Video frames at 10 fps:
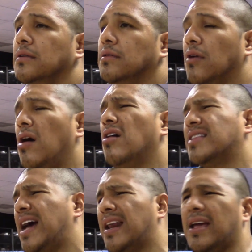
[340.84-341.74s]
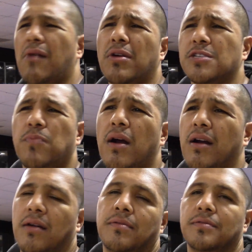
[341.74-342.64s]
No, Daddy, I'm
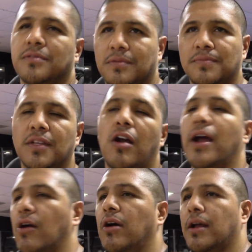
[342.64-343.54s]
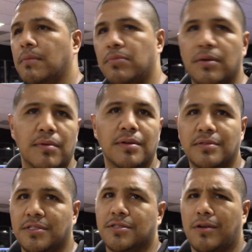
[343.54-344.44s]
inspired. All right, go
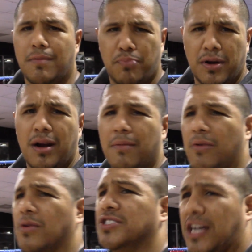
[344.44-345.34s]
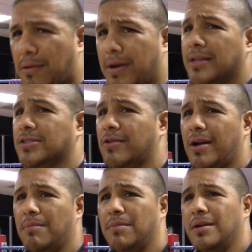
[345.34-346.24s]
ahead. Start put it on. Check out my
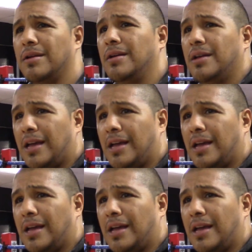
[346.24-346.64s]
Instagram.